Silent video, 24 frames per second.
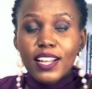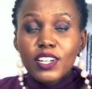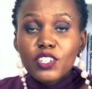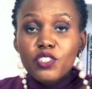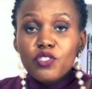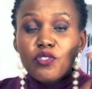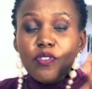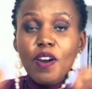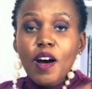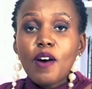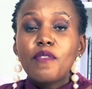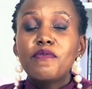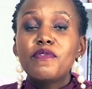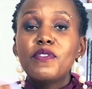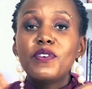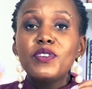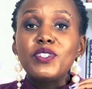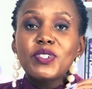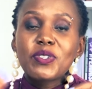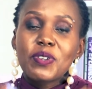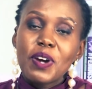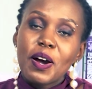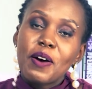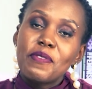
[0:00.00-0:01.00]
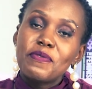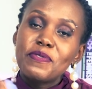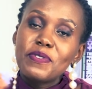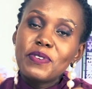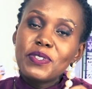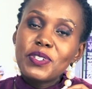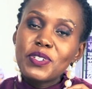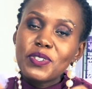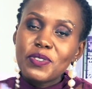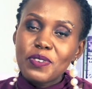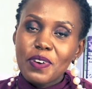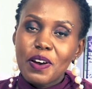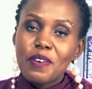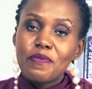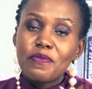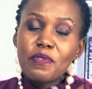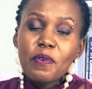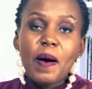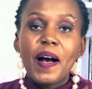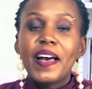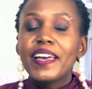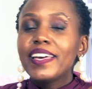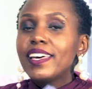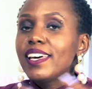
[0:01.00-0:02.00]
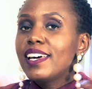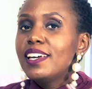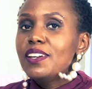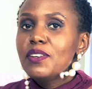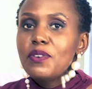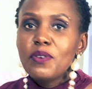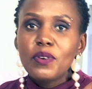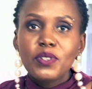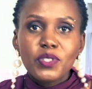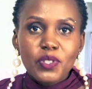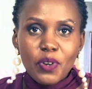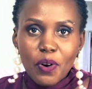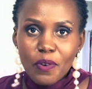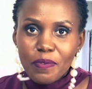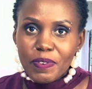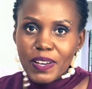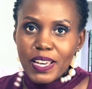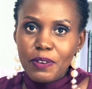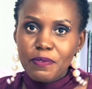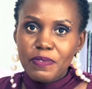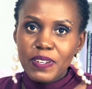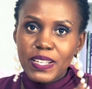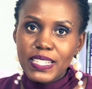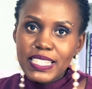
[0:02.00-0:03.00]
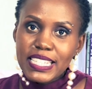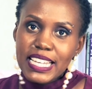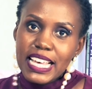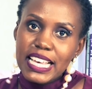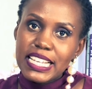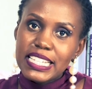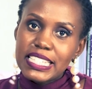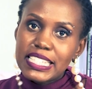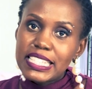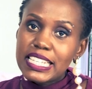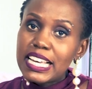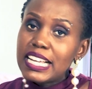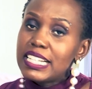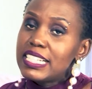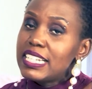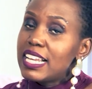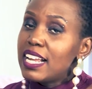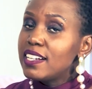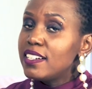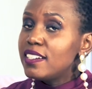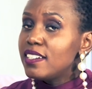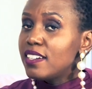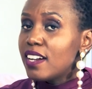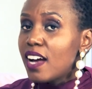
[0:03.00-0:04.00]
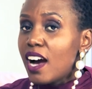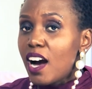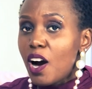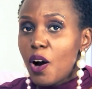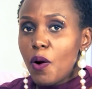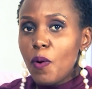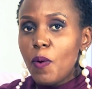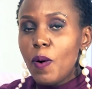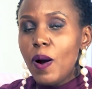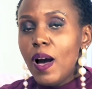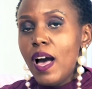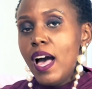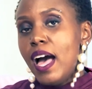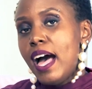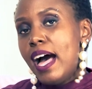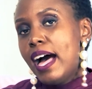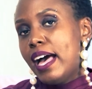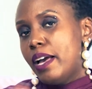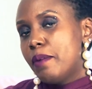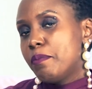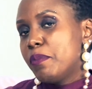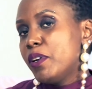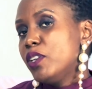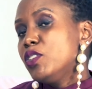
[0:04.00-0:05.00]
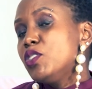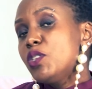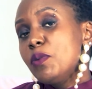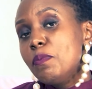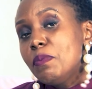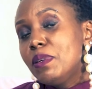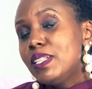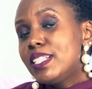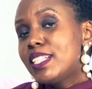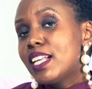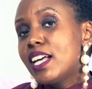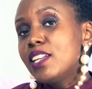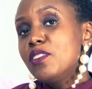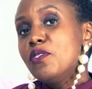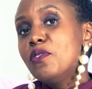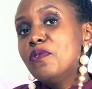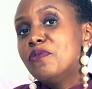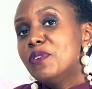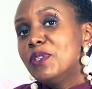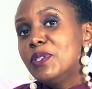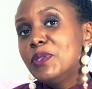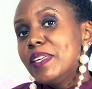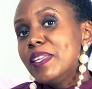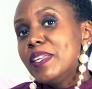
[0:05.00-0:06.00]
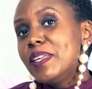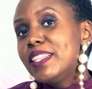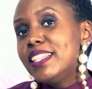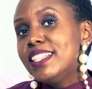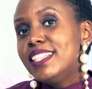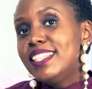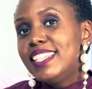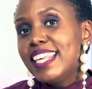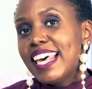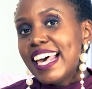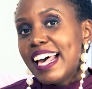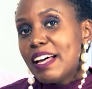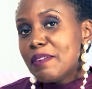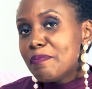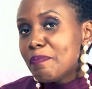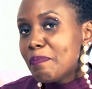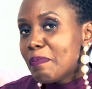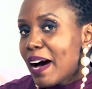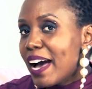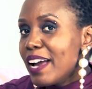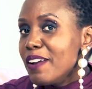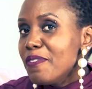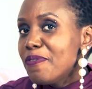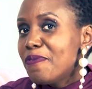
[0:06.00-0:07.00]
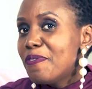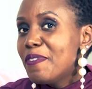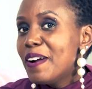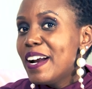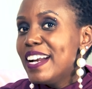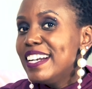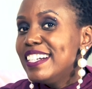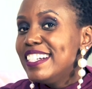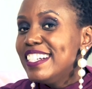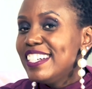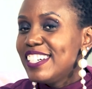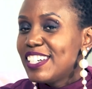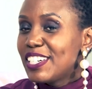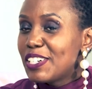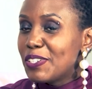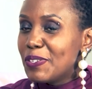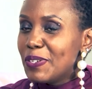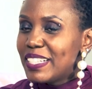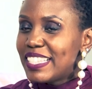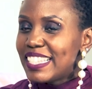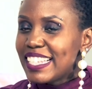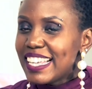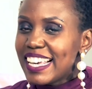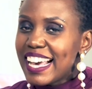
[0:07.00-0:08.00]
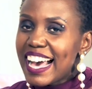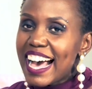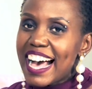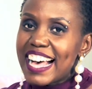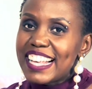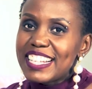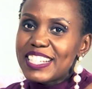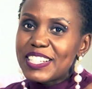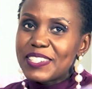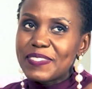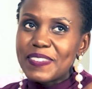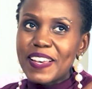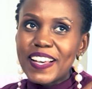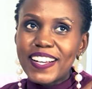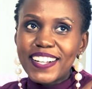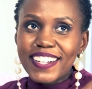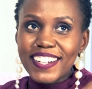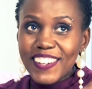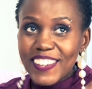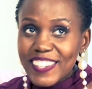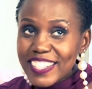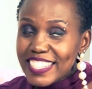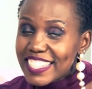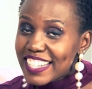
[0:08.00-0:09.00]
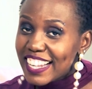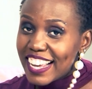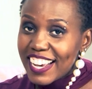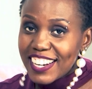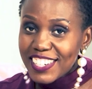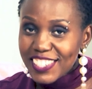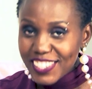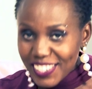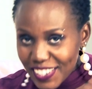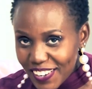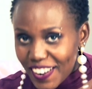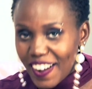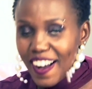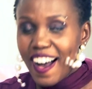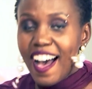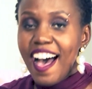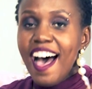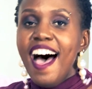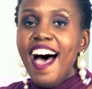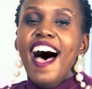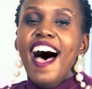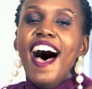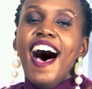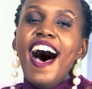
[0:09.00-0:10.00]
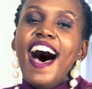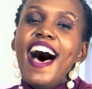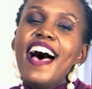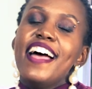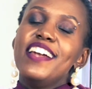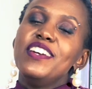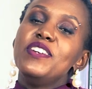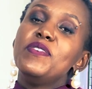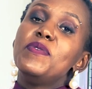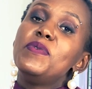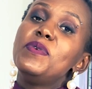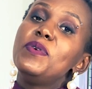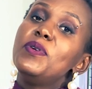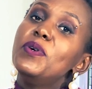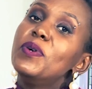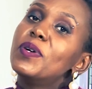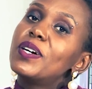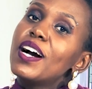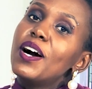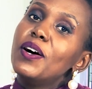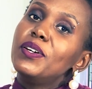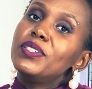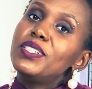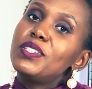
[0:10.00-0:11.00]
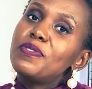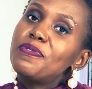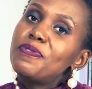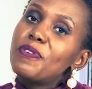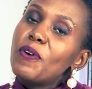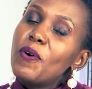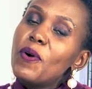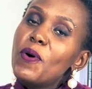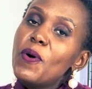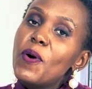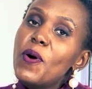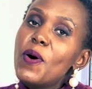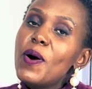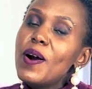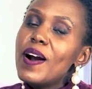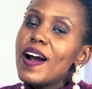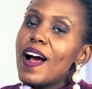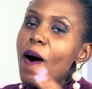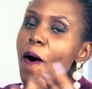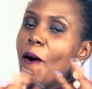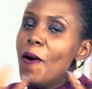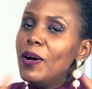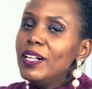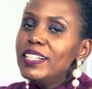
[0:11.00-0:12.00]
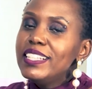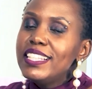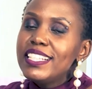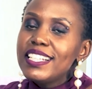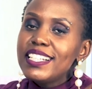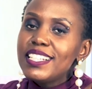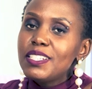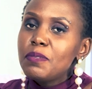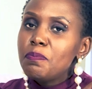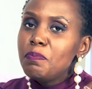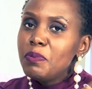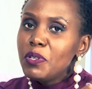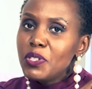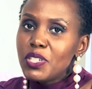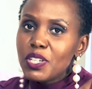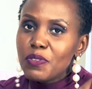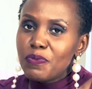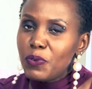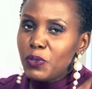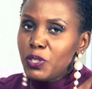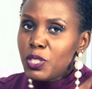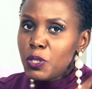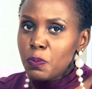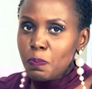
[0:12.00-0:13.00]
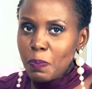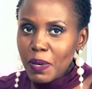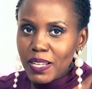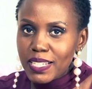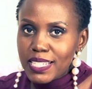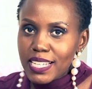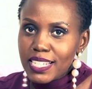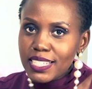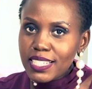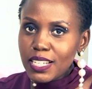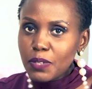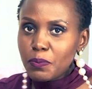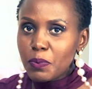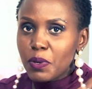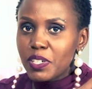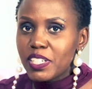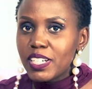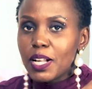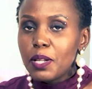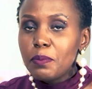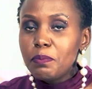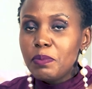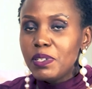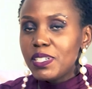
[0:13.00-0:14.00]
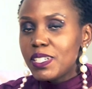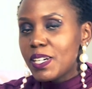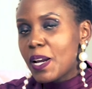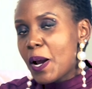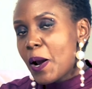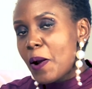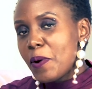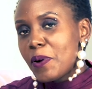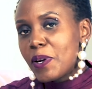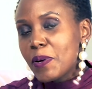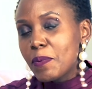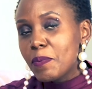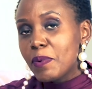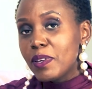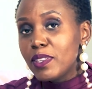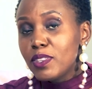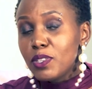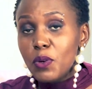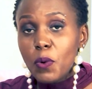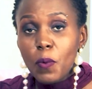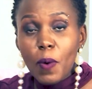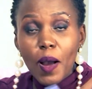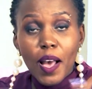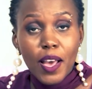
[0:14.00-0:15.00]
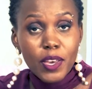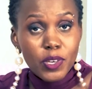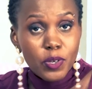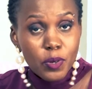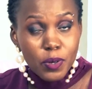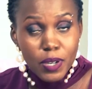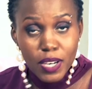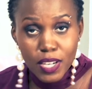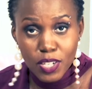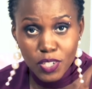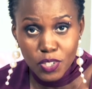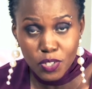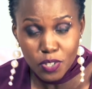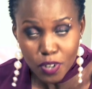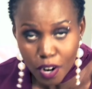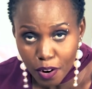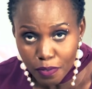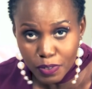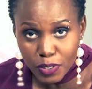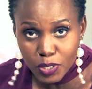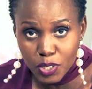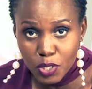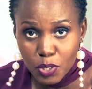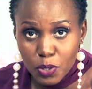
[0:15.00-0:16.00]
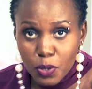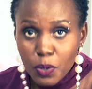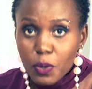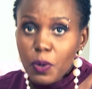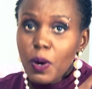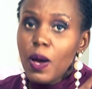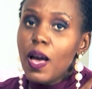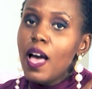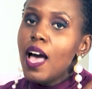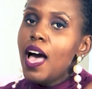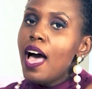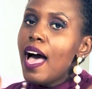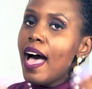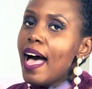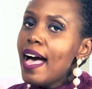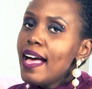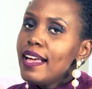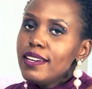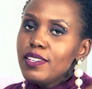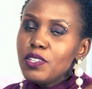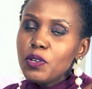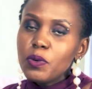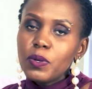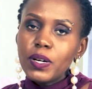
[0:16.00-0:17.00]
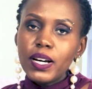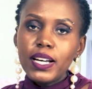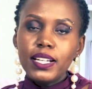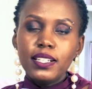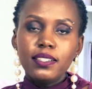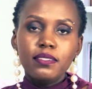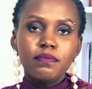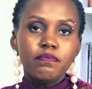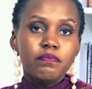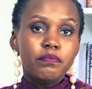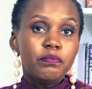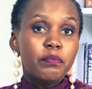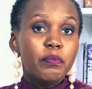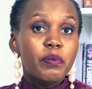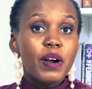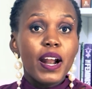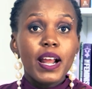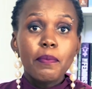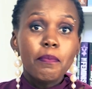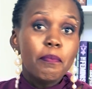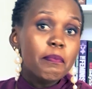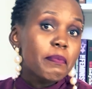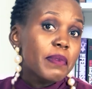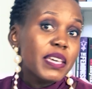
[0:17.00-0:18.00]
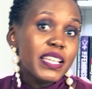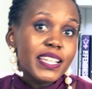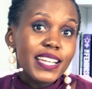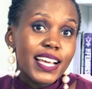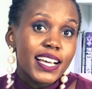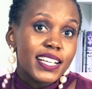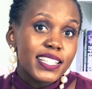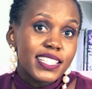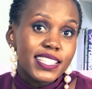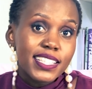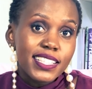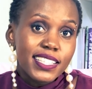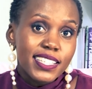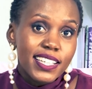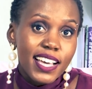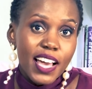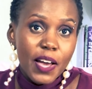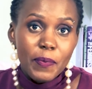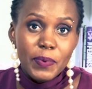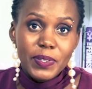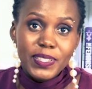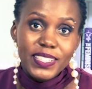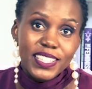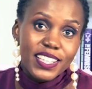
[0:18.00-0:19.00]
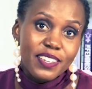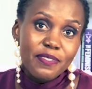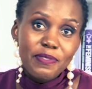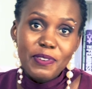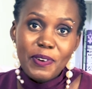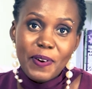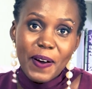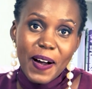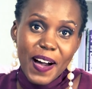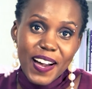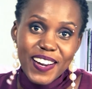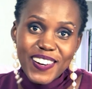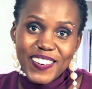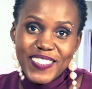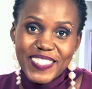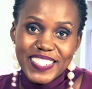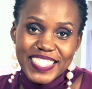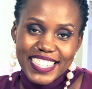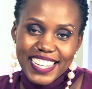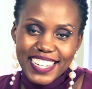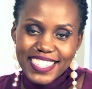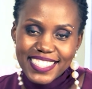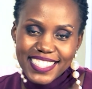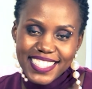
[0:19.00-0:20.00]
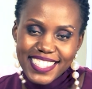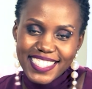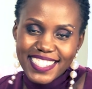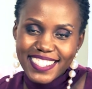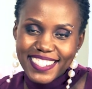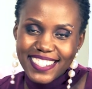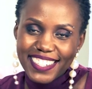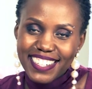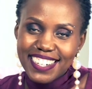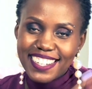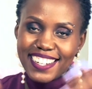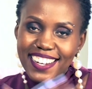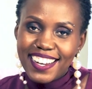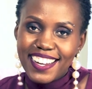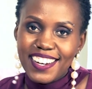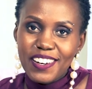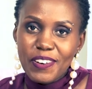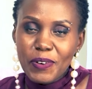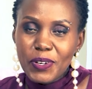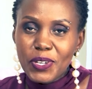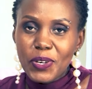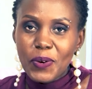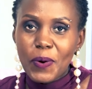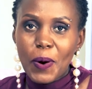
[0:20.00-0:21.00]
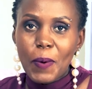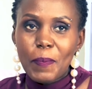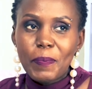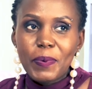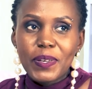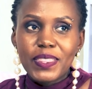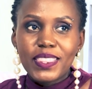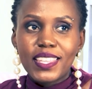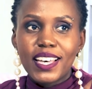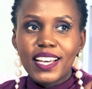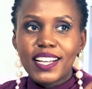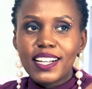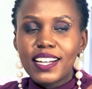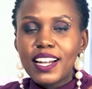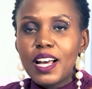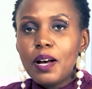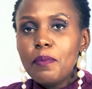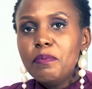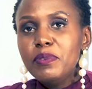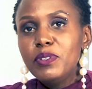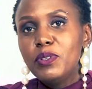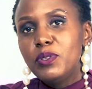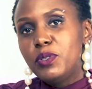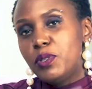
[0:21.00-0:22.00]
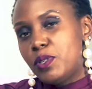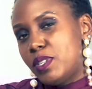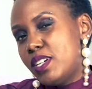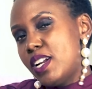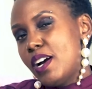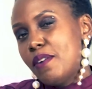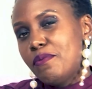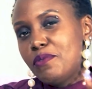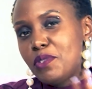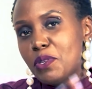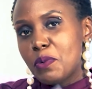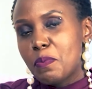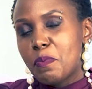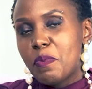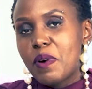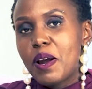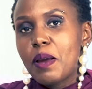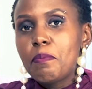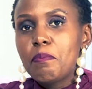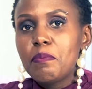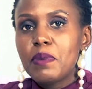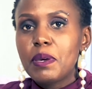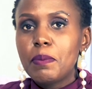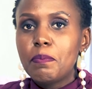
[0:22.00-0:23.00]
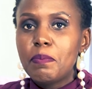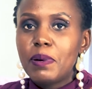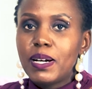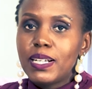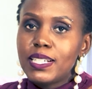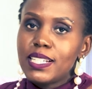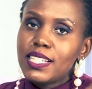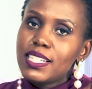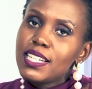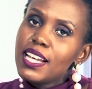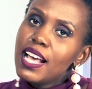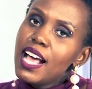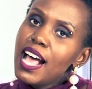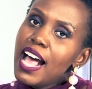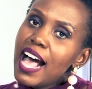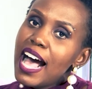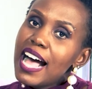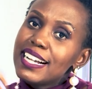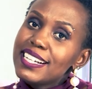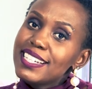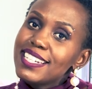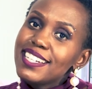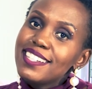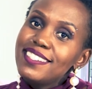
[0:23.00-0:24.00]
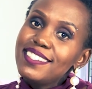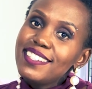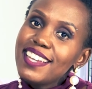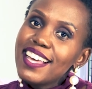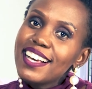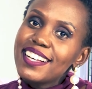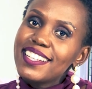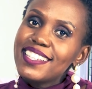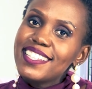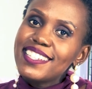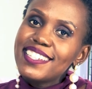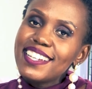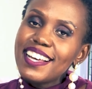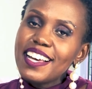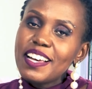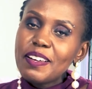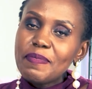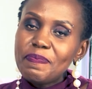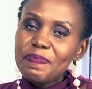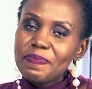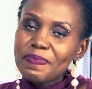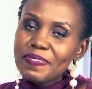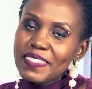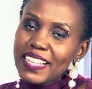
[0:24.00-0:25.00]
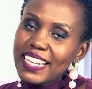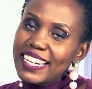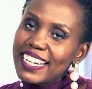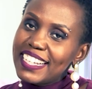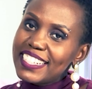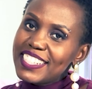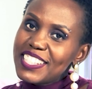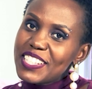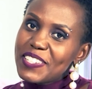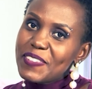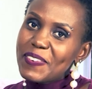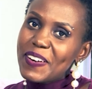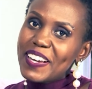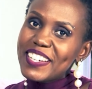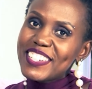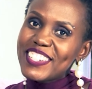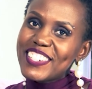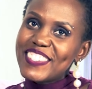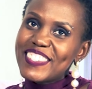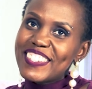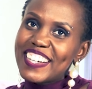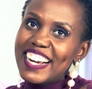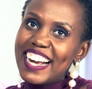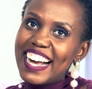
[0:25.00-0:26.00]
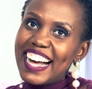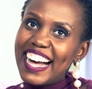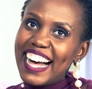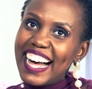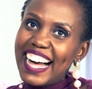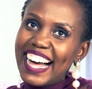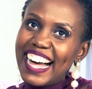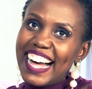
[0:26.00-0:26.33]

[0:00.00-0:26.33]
Travel, travel, travel. I cannot overemphasize that. And now I am going to be sanyuful with my friend Nshuti as we close the show, and look out for all these beautiful spaces that we shall be sharing with you where you can travel to, and you can bribe me nicely. I will give you her contact so she can hook you up with the club. You don't have to bribe me, but until next time, let's Kweshunga.